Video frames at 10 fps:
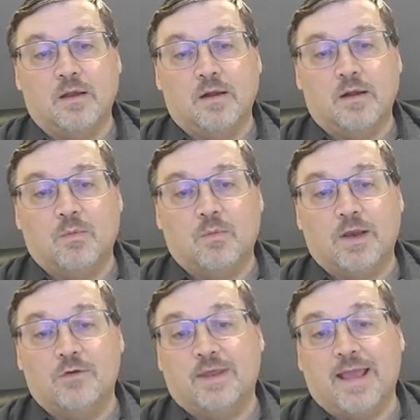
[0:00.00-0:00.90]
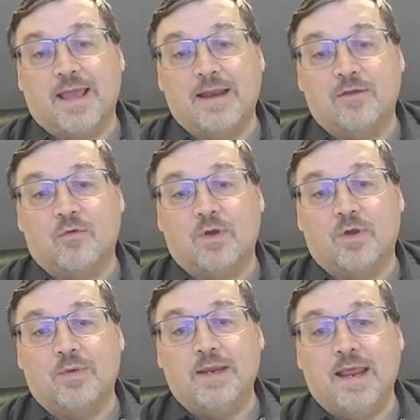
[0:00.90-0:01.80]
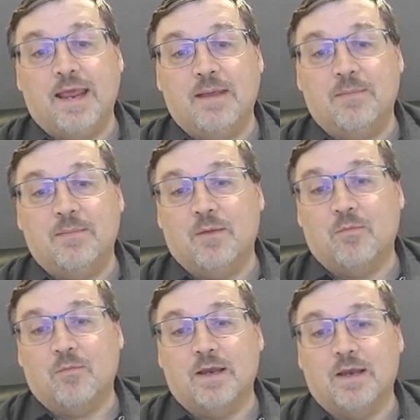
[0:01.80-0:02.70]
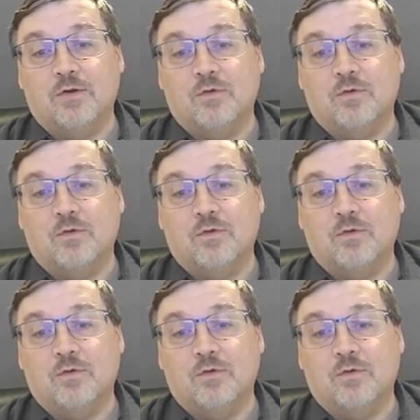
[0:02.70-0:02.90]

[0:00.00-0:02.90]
but we're going to do the category rename, and we're going to